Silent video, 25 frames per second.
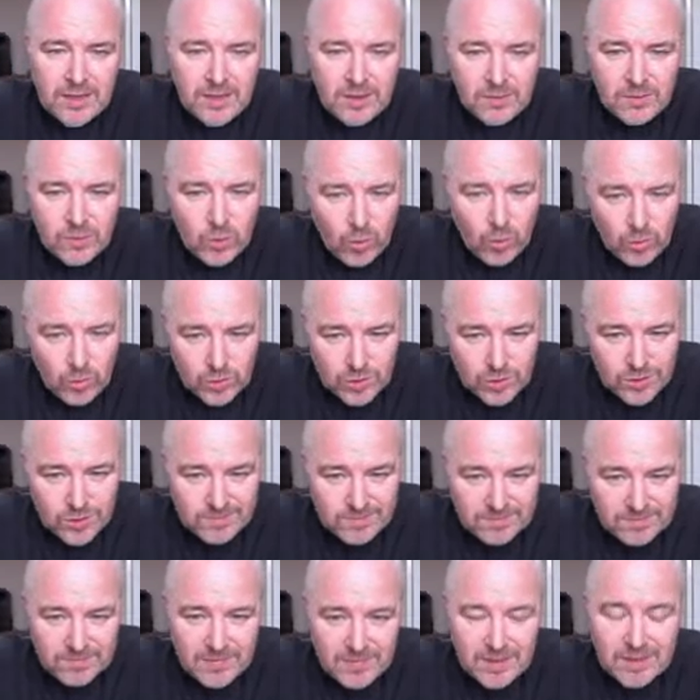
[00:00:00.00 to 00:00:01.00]
Of course,
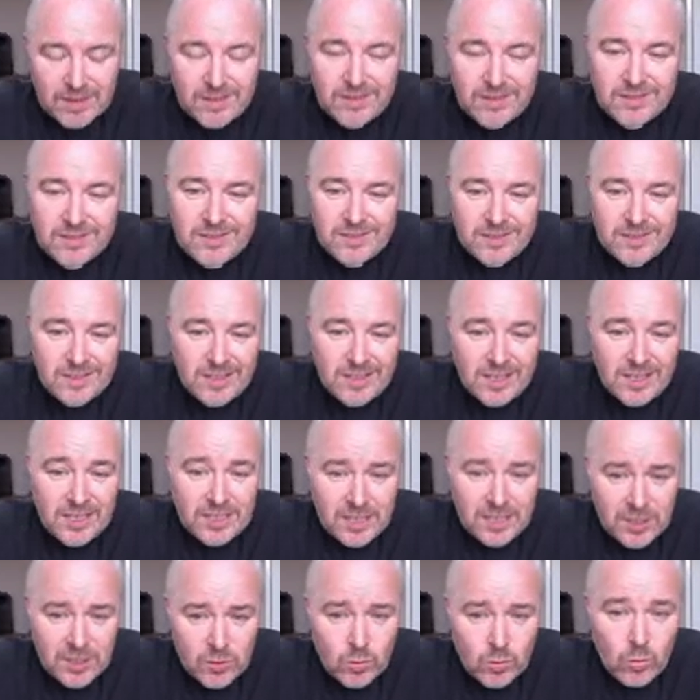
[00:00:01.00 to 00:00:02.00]
it
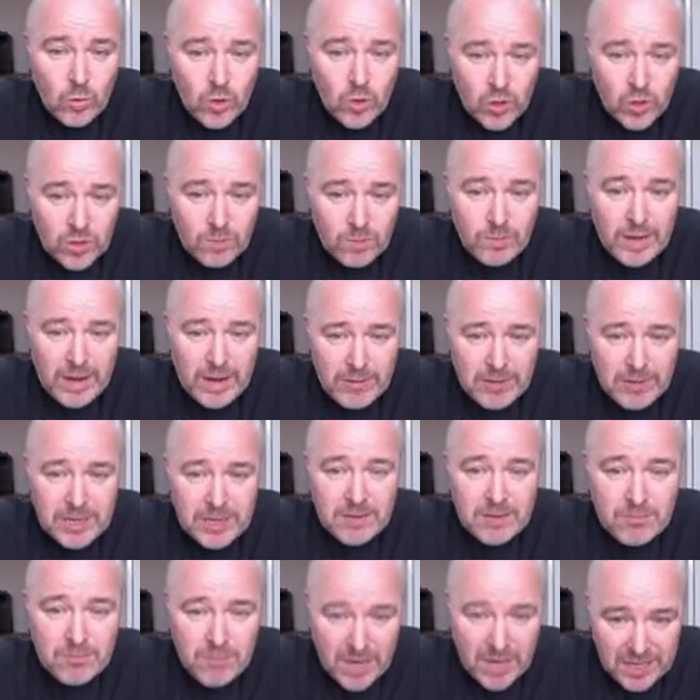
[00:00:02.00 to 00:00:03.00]
is worth bearing
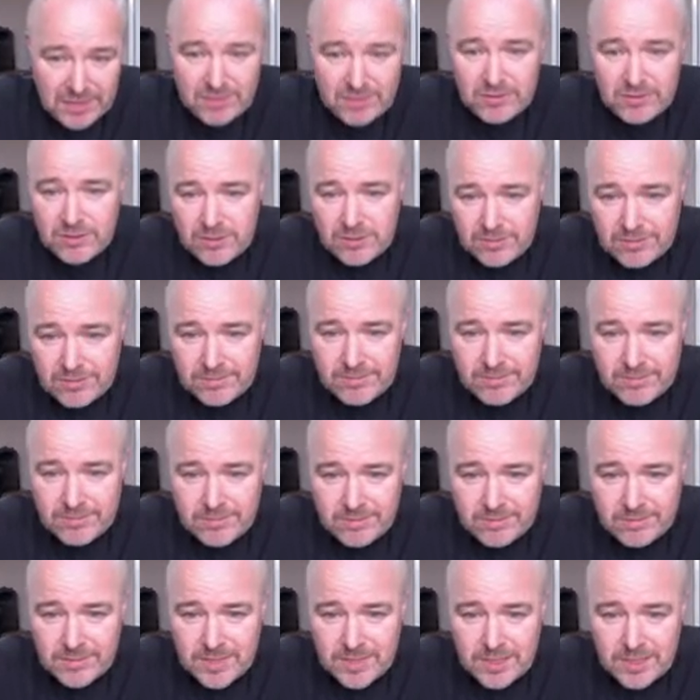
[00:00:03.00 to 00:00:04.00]
in mind
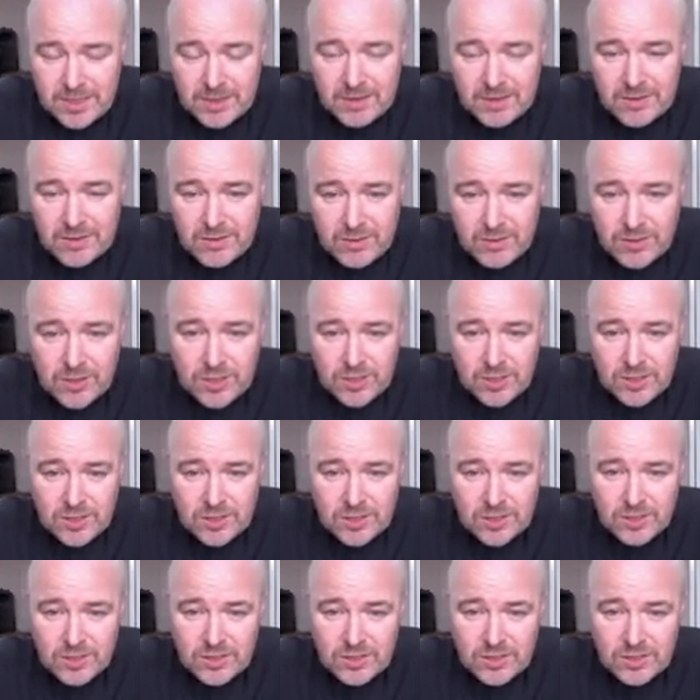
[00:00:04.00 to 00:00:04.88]
that